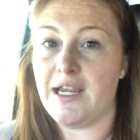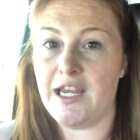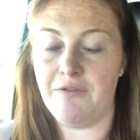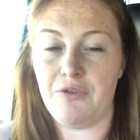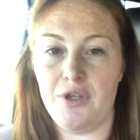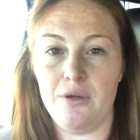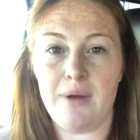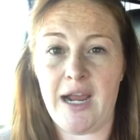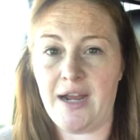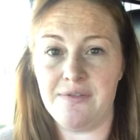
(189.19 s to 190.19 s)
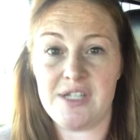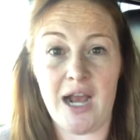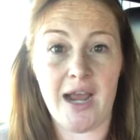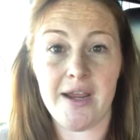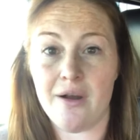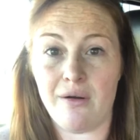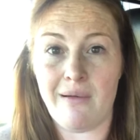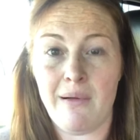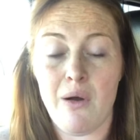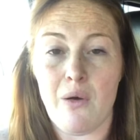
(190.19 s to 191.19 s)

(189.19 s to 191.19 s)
If you have tile